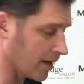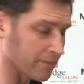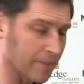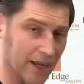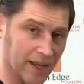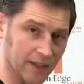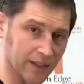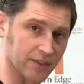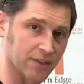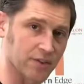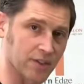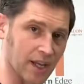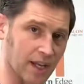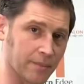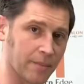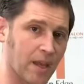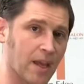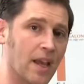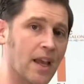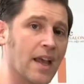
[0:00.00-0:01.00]
balanced shape.
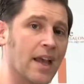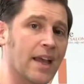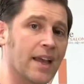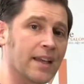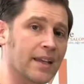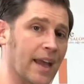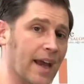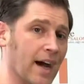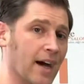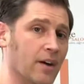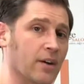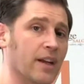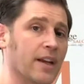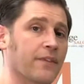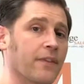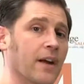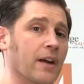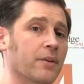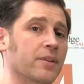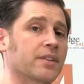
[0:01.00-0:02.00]
Now, if
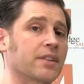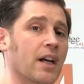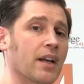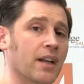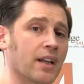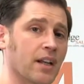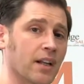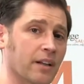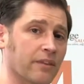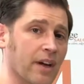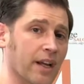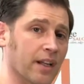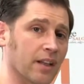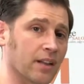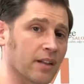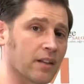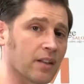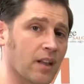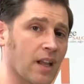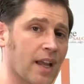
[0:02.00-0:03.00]
I was cutting on a regular
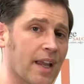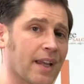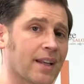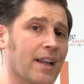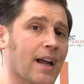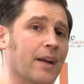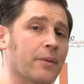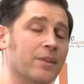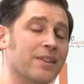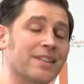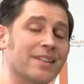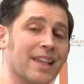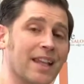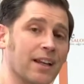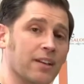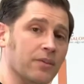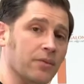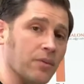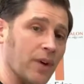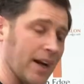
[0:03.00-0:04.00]
client, I would
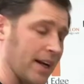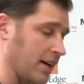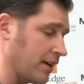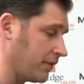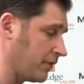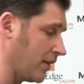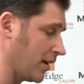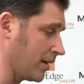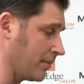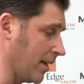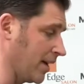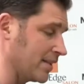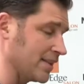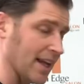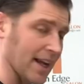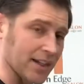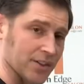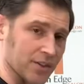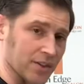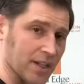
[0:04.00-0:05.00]
stand right in front of my
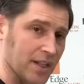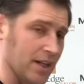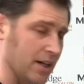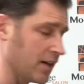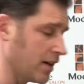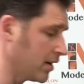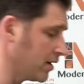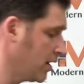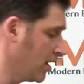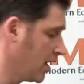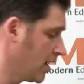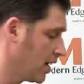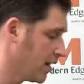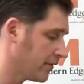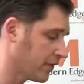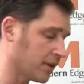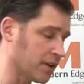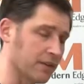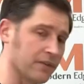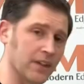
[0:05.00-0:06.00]
section here. For
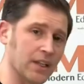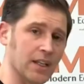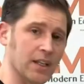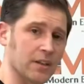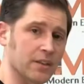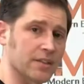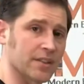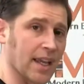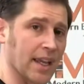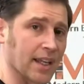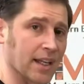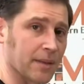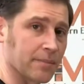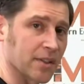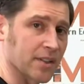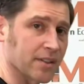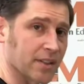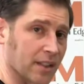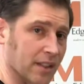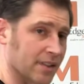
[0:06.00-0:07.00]
the video's sake, I'm
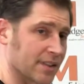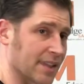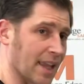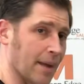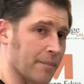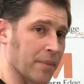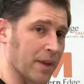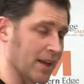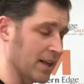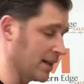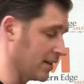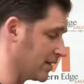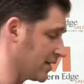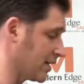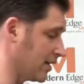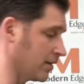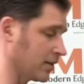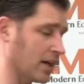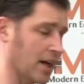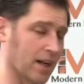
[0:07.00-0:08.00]
just going to step in and
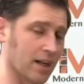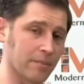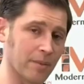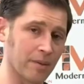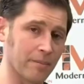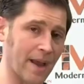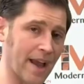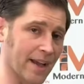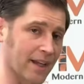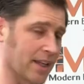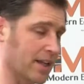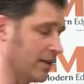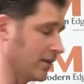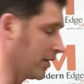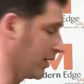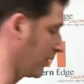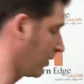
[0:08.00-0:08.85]
still kind of be back here a little